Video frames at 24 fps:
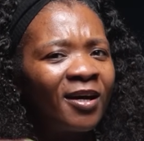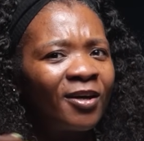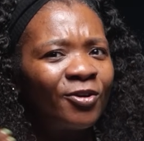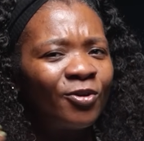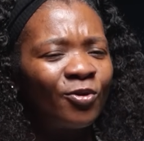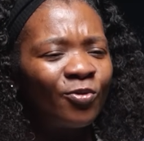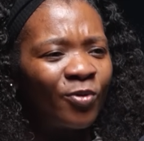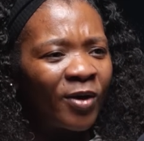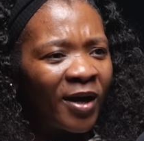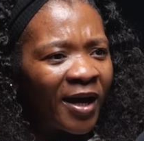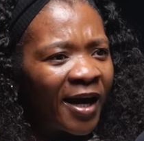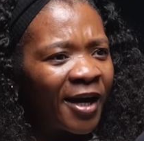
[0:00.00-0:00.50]

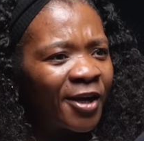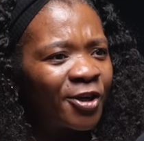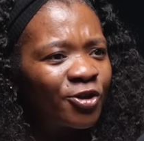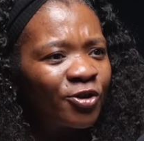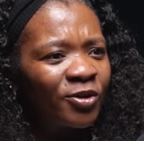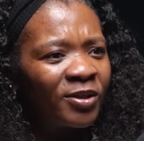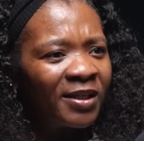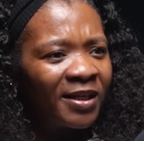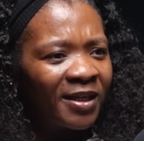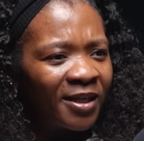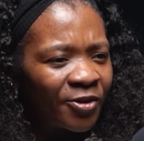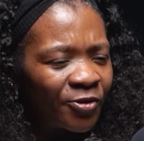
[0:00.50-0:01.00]
you were
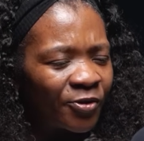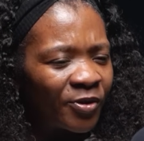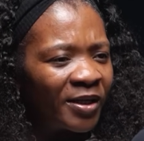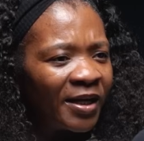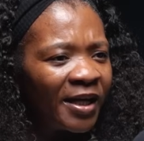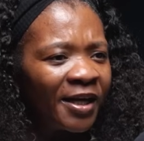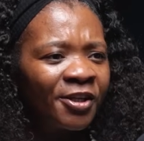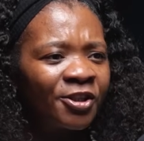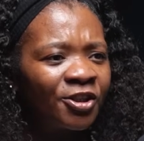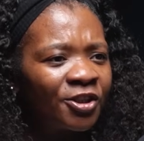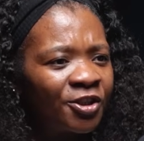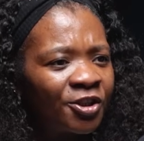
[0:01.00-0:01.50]
actually in
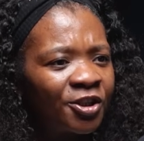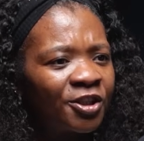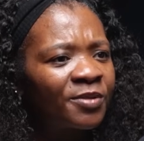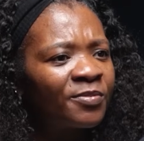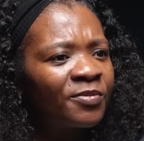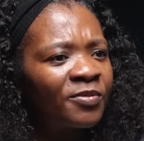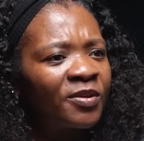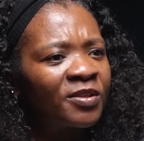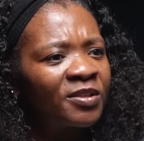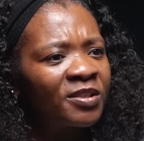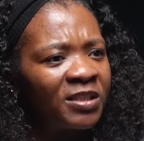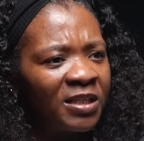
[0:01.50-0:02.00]

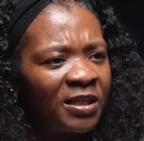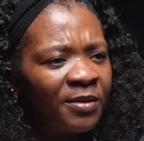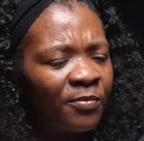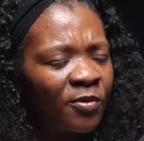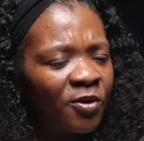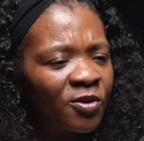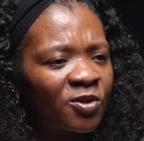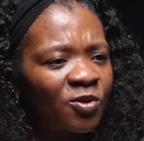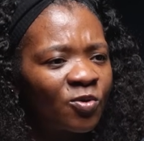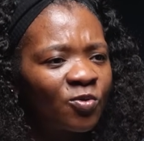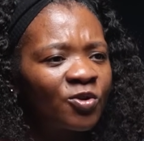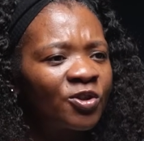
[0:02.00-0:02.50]
relationships with
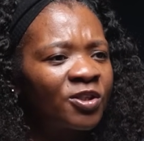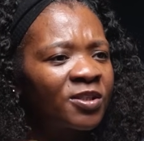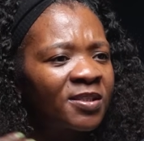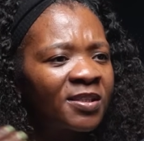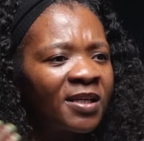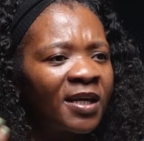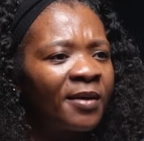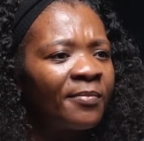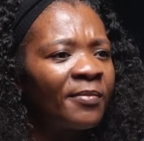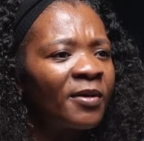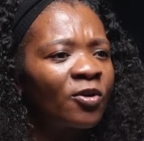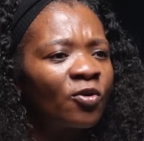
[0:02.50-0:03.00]
demons who just
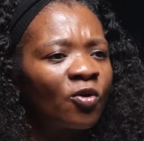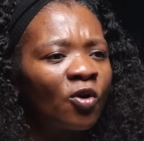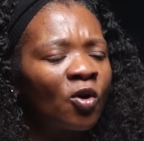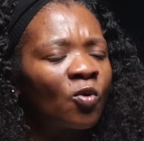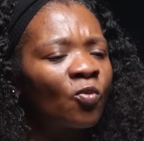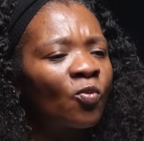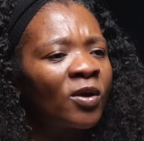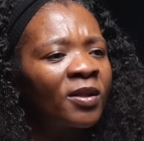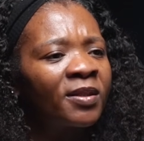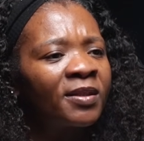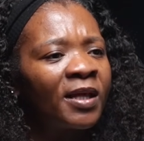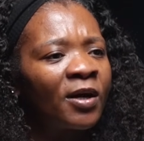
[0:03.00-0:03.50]
came and
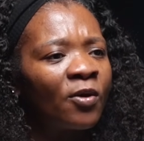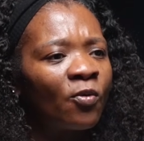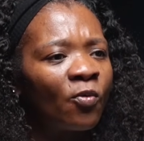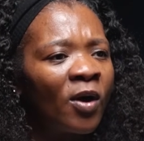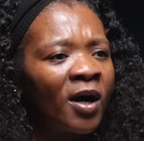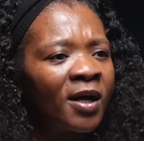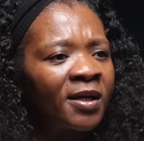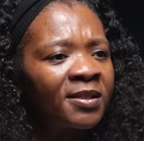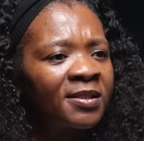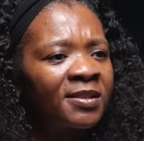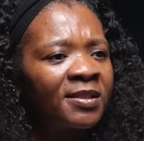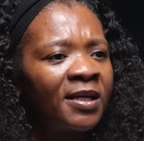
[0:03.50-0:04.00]
got what they
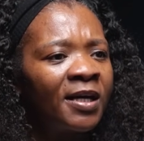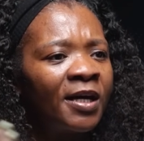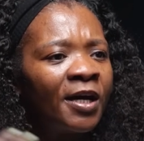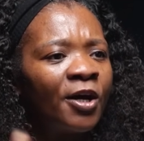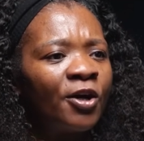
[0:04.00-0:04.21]
want.